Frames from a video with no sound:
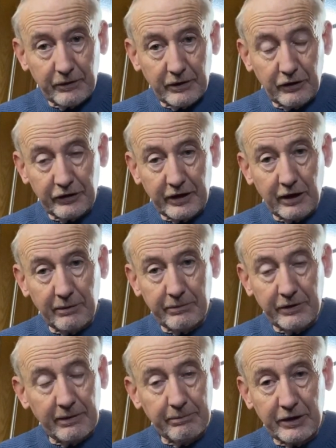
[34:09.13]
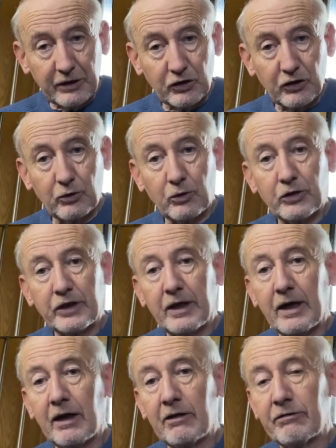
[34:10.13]
because they haven't been installed
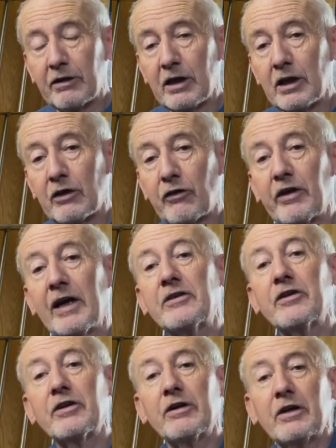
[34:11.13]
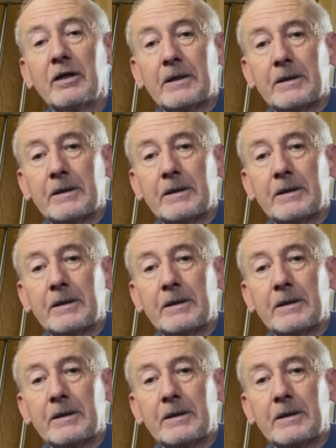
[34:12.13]
yet. I've created a